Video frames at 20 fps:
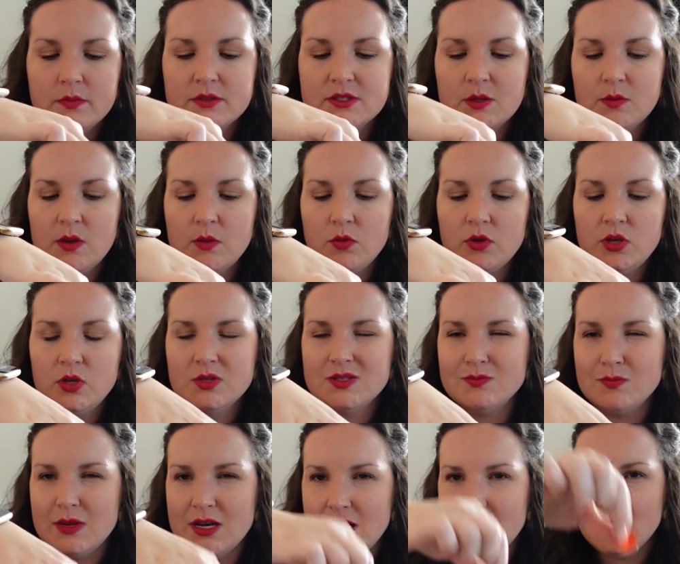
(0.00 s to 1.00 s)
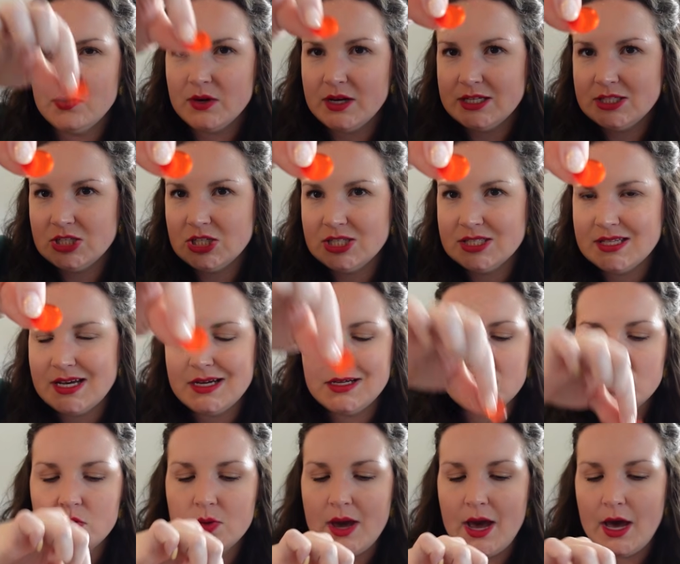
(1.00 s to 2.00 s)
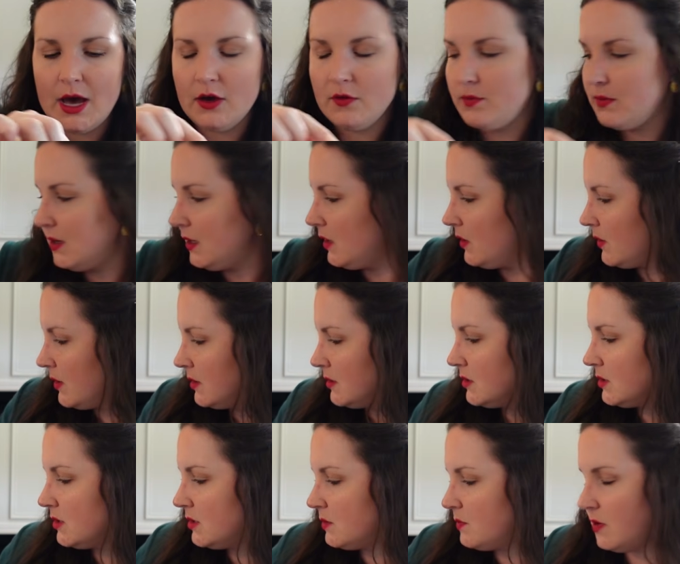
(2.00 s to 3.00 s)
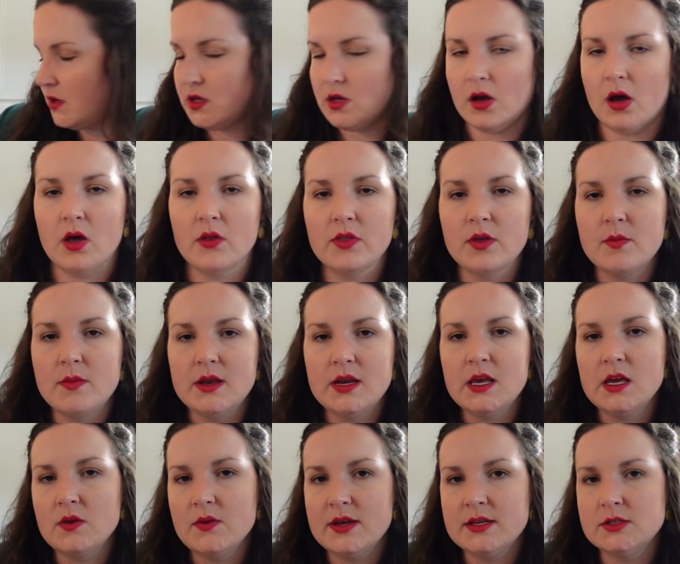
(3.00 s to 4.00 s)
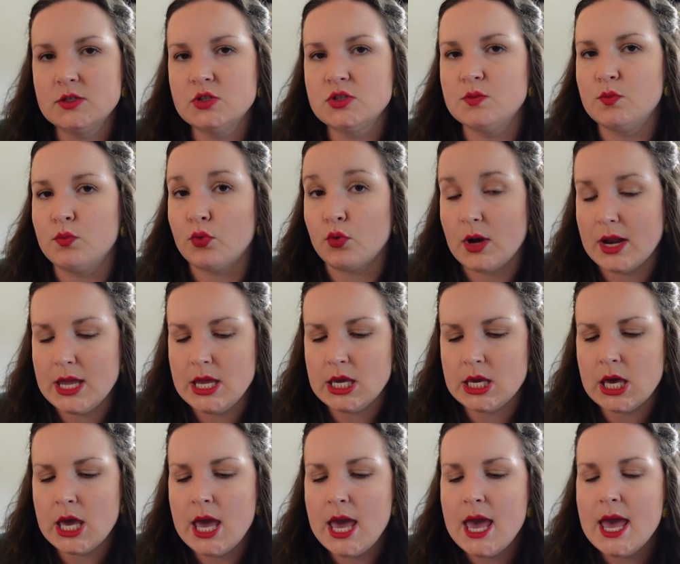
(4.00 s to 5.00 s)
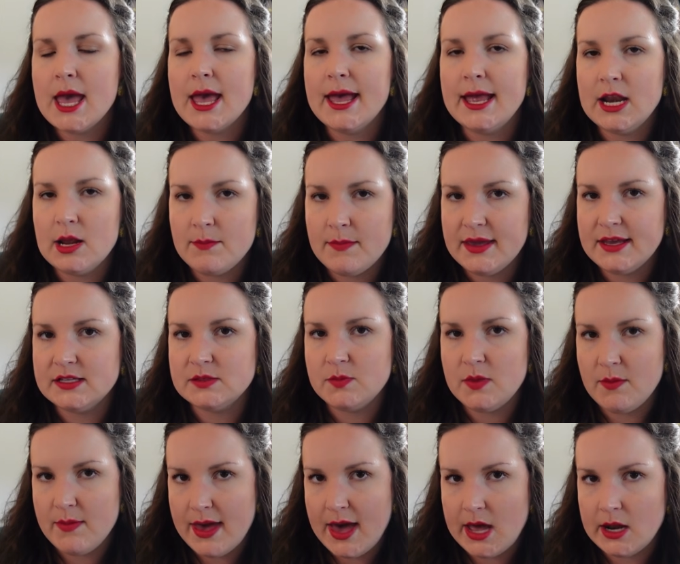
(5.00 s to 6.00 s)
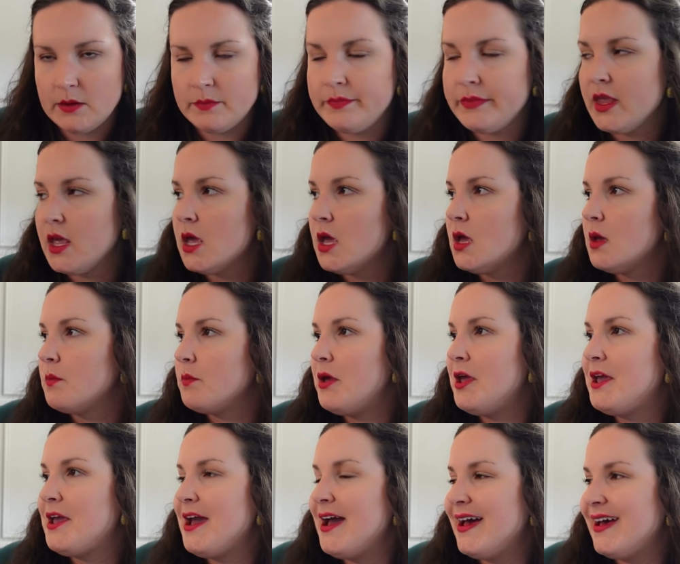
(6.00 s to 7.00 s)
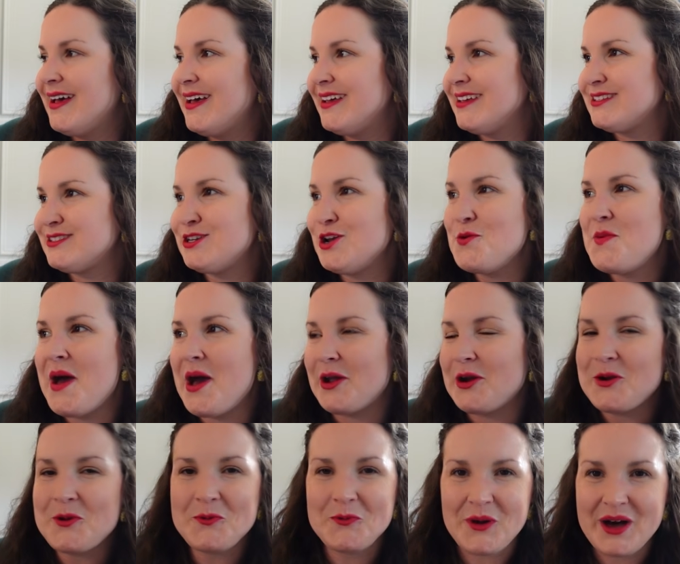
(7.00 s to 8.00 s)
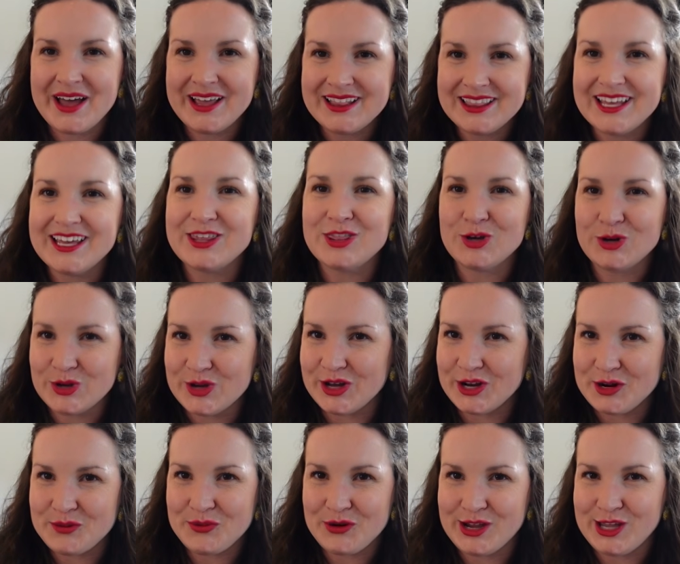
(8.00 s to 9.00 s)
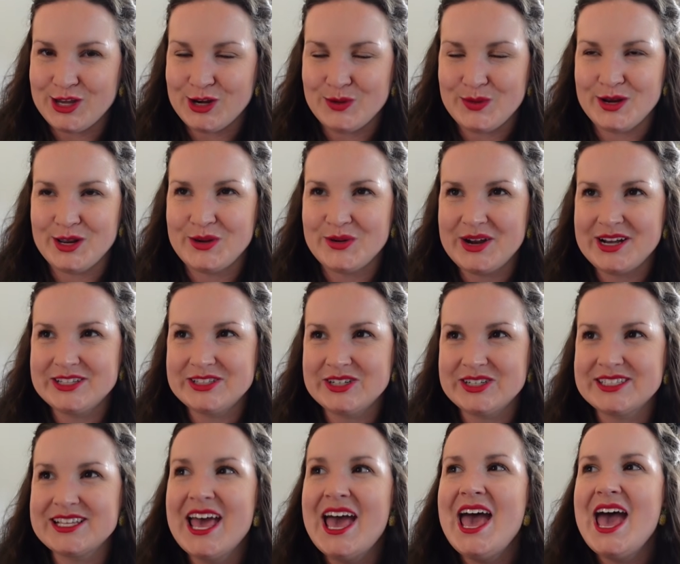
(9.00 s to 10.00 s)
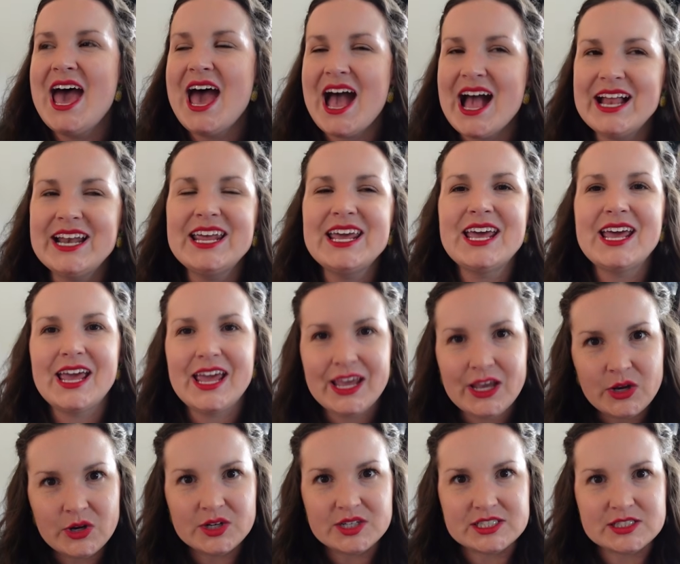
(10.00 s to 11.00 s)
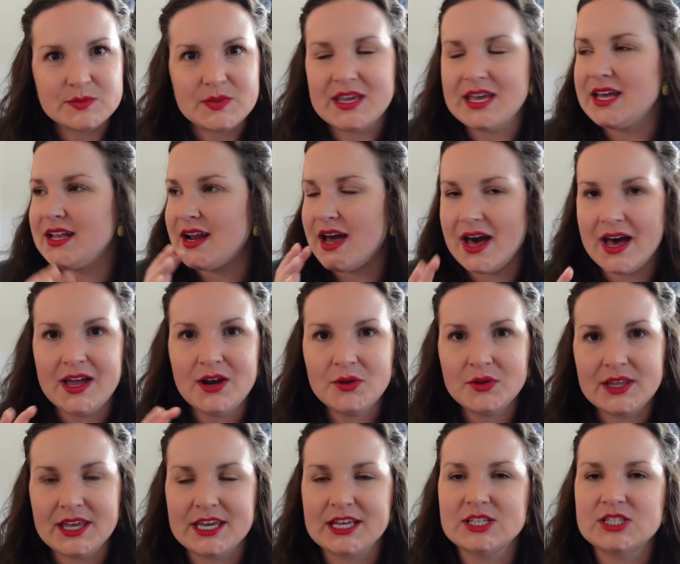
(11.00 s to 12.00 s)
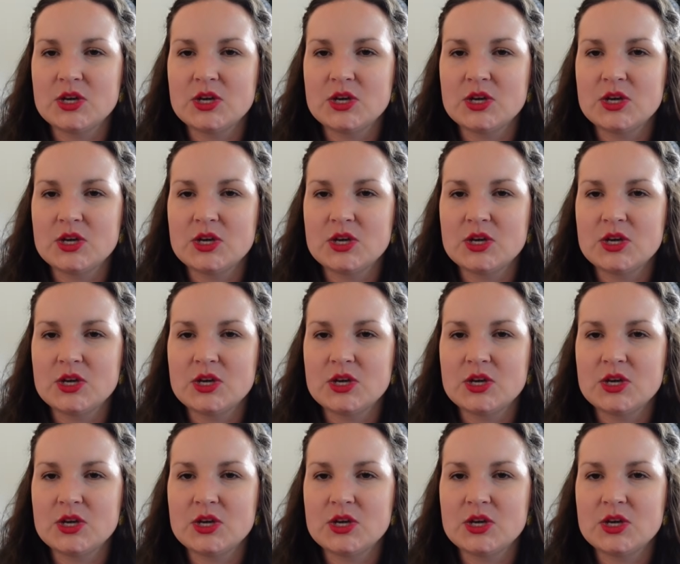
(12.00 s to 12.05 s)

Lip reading: Some people use mini erasers. I do have mini erasers, but y'all, the mini erasers break and it makes me mad because no matter what, like they're gonna break your mini erasers and it angers me and I don't like it.